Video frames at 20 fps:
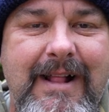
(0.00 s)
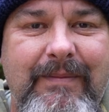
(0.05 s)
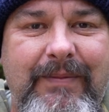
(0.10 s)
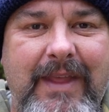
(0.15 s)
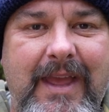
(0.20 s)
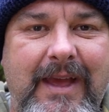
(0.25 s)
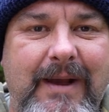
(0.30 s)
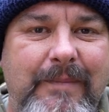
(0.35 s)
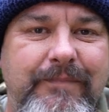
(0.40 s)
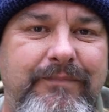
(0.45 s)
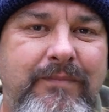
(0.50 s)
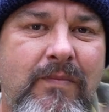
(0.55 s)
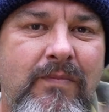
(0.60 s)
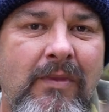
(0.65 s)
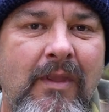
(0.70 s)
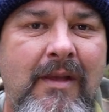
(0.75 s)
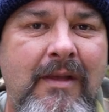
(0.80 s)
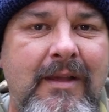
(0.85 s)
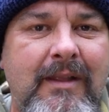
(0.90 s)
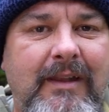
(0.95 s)
Now,
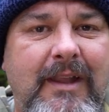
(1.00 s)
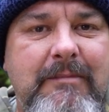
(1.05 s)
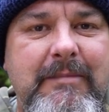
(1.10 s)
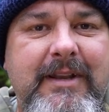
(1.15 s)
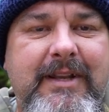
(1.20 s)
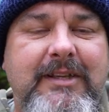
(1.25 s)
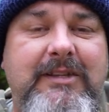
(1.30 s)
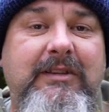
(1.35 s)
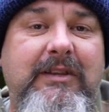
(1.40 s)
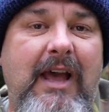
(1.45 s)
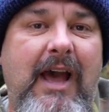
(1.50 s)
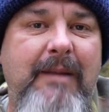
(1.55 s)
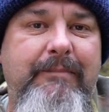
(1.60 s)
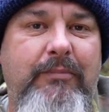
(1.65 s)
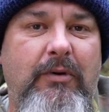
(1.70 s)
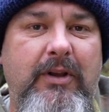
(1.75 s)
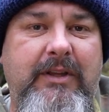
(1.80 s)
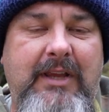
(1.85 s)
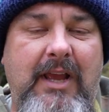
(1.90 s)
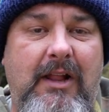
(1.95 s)
let me just start
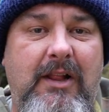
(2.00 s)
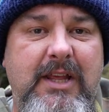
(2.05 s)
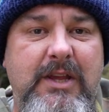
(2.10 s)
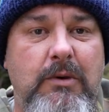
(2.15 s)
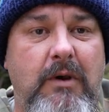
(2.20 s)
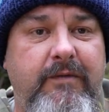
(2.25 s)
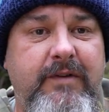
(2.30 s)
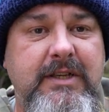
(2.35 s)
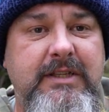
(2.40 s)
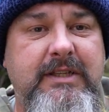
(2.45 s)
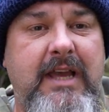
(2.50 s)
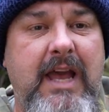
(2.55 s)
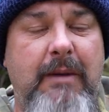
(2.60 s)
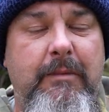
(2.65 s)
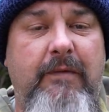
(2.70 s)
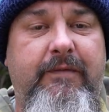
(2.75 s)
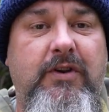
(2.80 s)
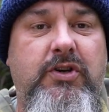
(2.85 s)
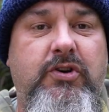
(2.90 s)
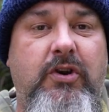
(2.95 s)
by telling you I've just come
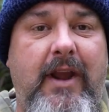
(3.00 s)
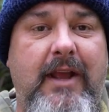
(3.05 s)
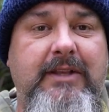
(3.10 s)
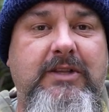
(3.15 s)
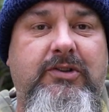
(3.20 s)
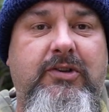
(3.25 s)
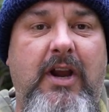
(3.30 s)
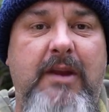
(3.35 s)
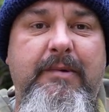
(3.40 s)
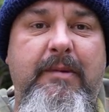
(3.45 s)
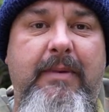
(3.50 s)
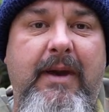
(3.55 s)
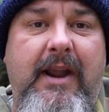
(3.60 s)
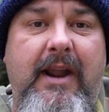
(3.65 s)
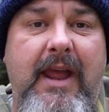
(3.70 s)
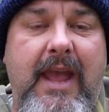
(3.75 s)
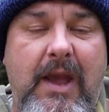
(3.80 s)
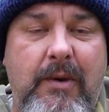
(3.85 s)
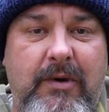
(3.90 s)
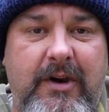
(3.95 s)
off a trout stream about
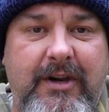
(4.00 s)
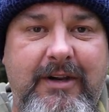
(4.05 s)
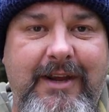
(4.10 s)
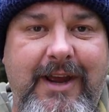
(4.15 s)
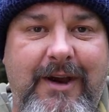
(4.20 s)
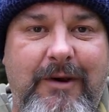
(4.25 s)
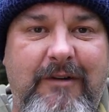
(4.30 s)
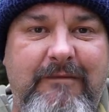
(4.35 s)
an hour ago.